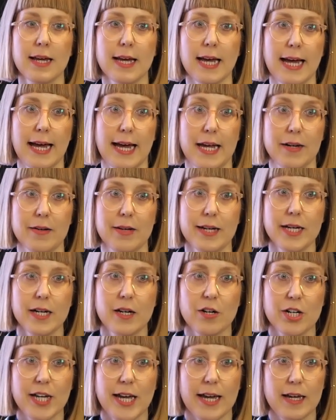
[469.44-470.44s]
And in
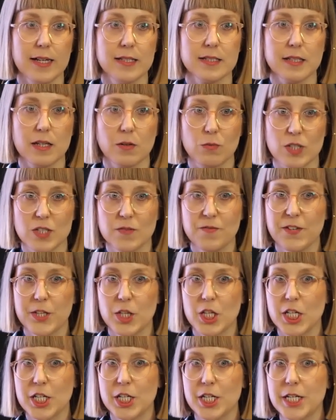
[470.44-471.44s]
our case, it was
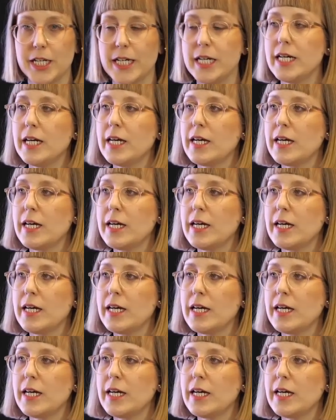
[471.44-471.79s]
Finland,